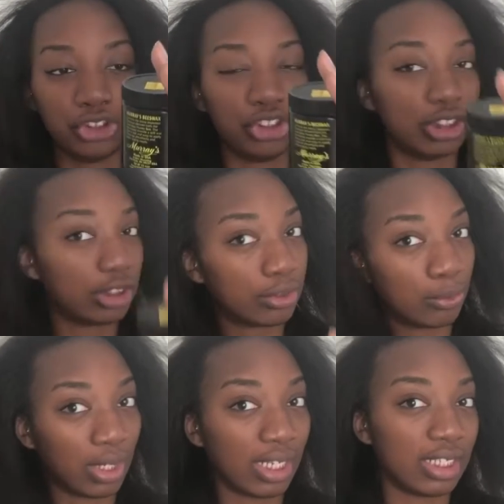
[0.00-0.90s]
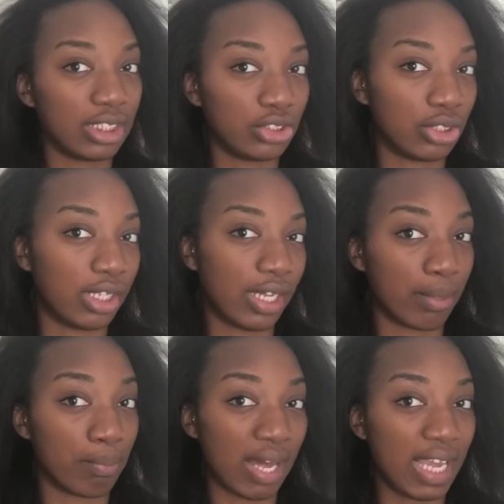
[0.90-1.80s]
just when I get to like
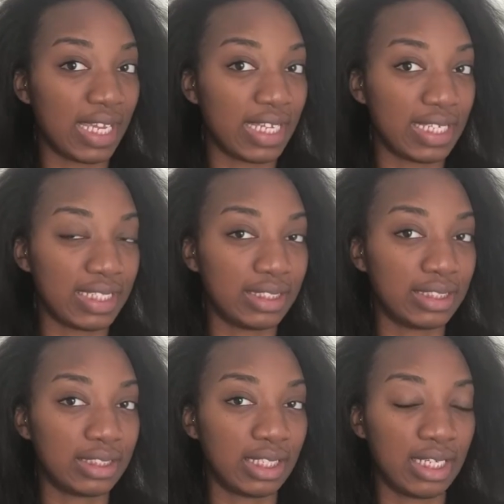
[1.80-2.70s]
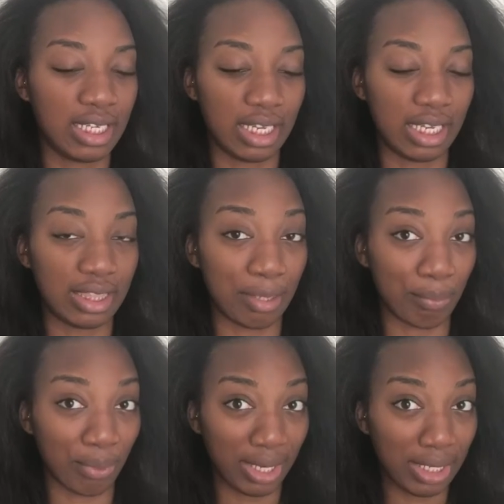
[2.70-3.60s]
my ends and the
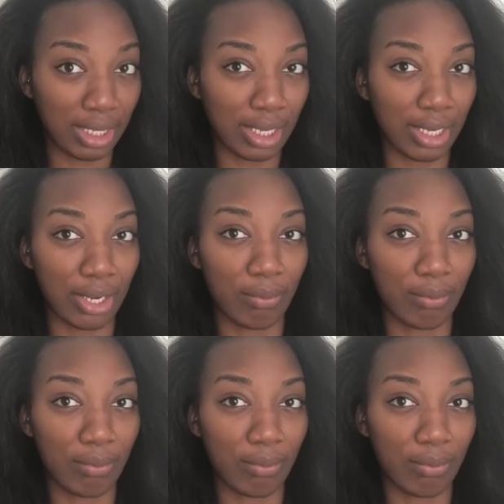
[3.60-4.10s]
braiding hair.